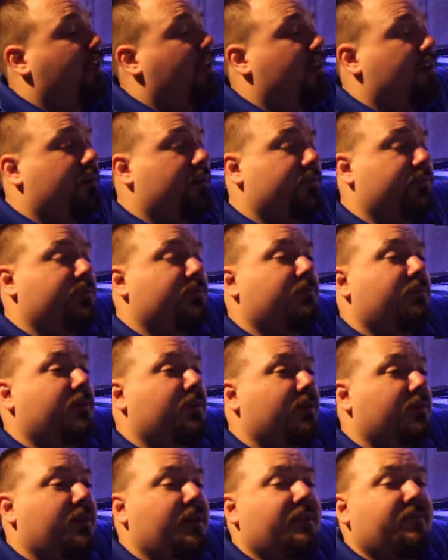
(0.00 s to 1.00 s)
I also
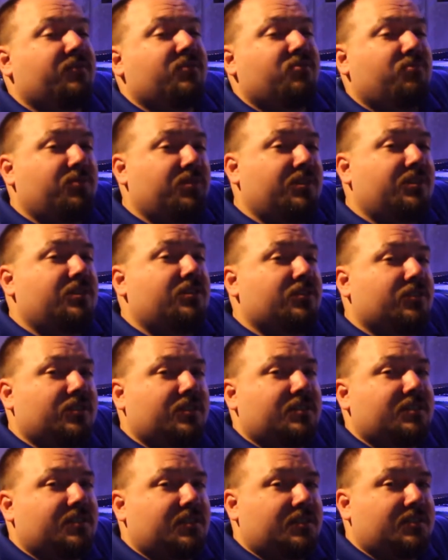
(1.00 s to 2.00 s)
wanted to have really good
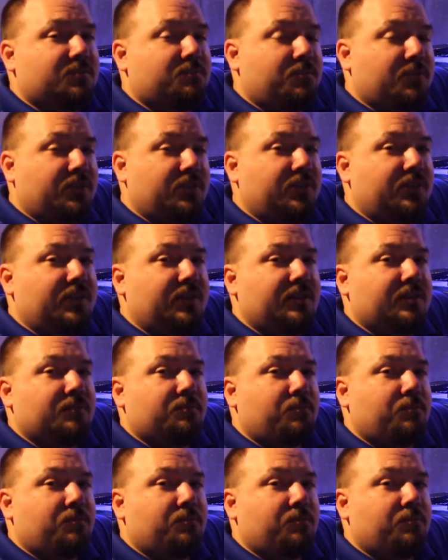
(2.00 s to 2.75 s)
accessibility to